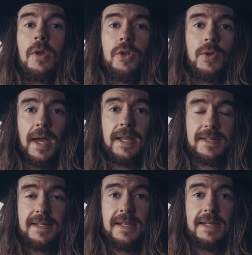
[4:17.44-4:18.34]
you get a
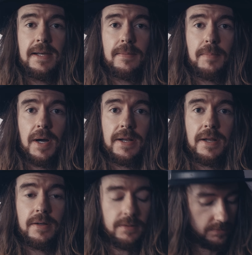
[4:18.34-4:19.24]
D
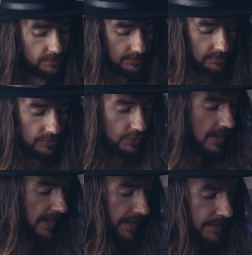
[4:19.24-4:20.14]
minor
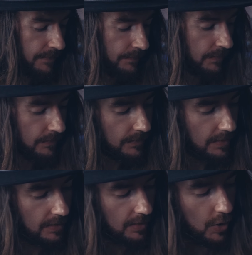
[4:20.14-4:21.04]
triad.
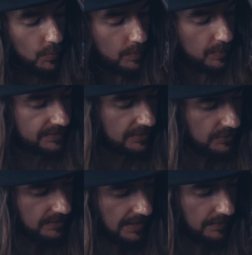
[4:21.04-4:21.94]
Open
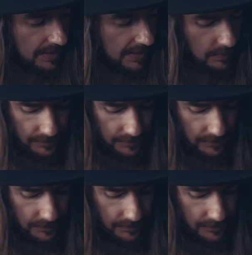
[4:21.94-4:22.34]
position down here,